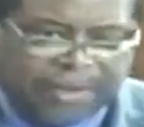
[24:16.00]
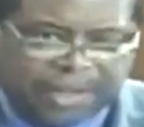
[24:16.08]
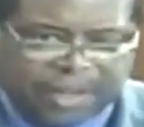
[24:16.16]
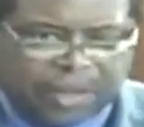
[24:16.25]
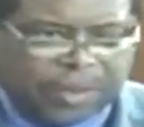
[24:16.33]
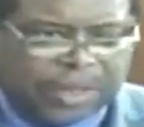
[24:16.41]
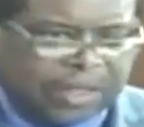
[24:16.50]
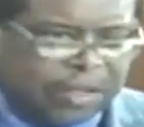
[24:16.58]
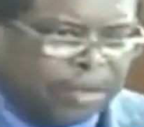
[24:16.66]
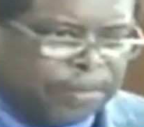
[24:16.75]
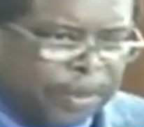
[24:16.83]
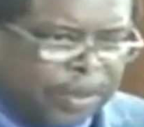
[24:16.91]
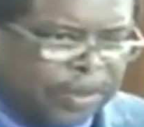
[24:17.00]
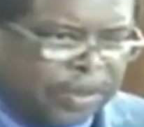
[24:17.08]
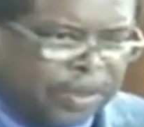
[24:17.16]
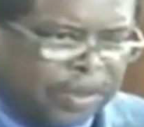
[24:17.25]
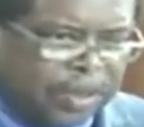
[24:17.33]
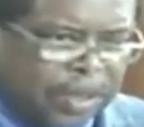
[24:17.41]
to do with
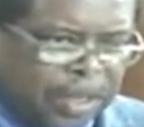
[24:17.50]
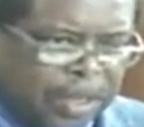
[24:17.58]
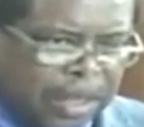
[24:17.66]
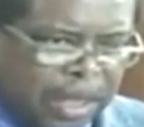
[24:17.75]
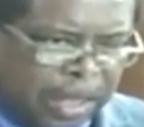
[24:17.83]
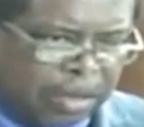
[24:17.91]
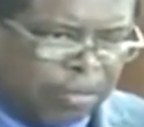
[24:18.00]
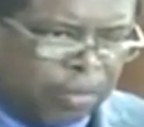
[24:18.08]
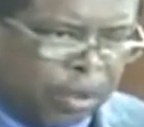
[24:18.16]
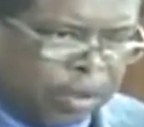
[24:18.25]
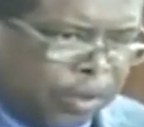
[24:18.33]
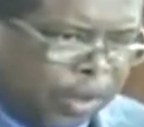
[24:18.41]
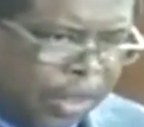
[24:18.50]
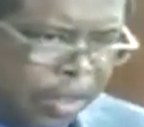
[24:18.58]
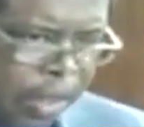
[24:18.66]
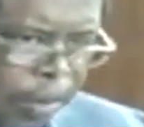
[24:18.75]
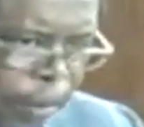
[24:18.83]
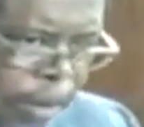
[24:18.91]
surplus. I'd go both ways.
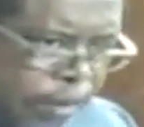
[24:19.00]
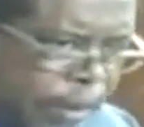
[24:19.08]
Surplus may